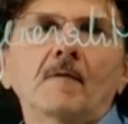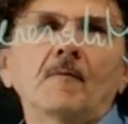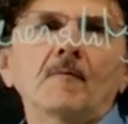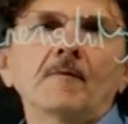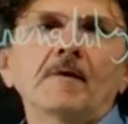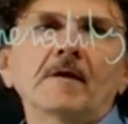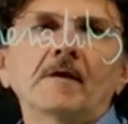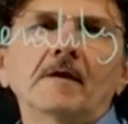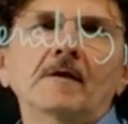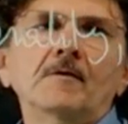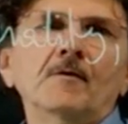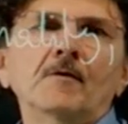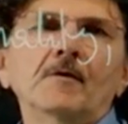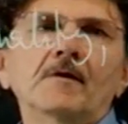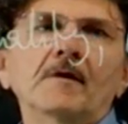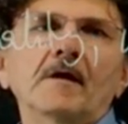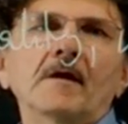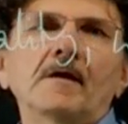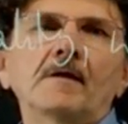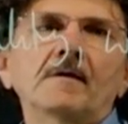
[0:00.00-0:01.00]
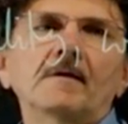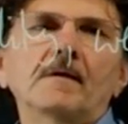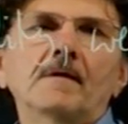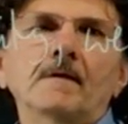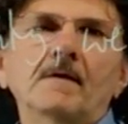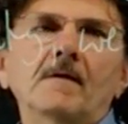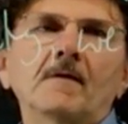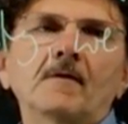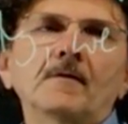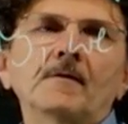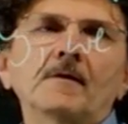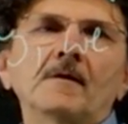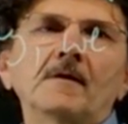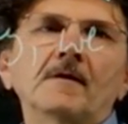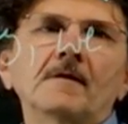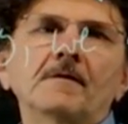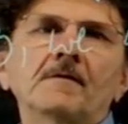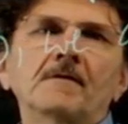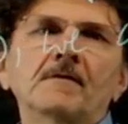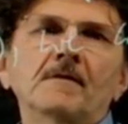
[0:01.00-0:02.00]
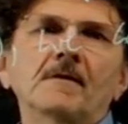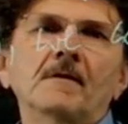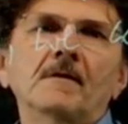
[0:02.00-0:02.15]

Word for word: We can rotate coordinates